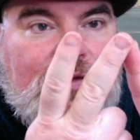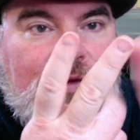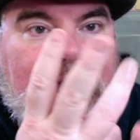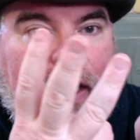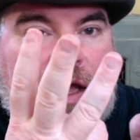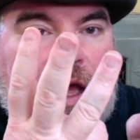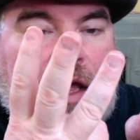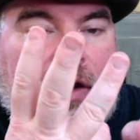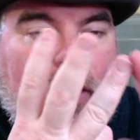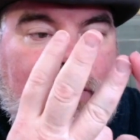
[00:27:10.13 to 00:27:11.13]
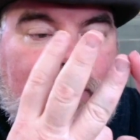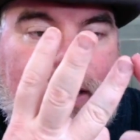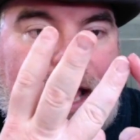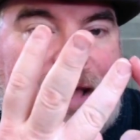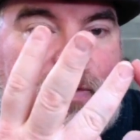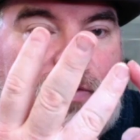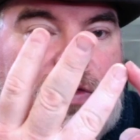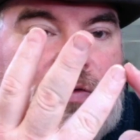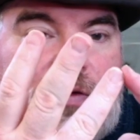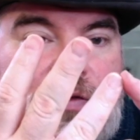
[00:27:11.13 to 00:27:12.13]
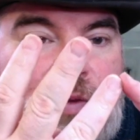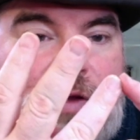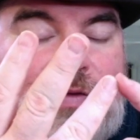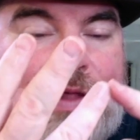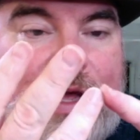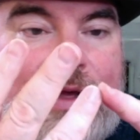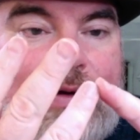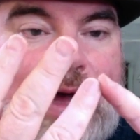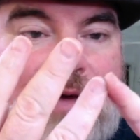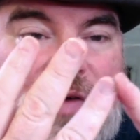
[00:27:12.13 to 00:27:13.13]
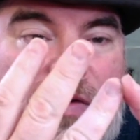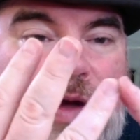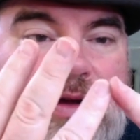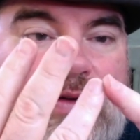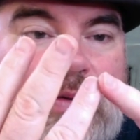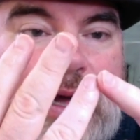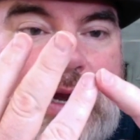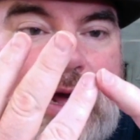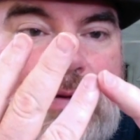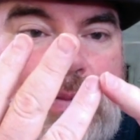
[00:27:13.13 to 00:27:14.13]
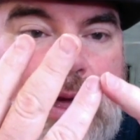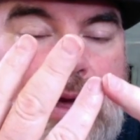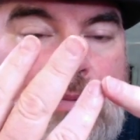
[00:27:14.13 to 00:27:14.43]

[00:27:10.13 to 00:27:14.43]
okay not to be happy with the situation that you're having around you right now.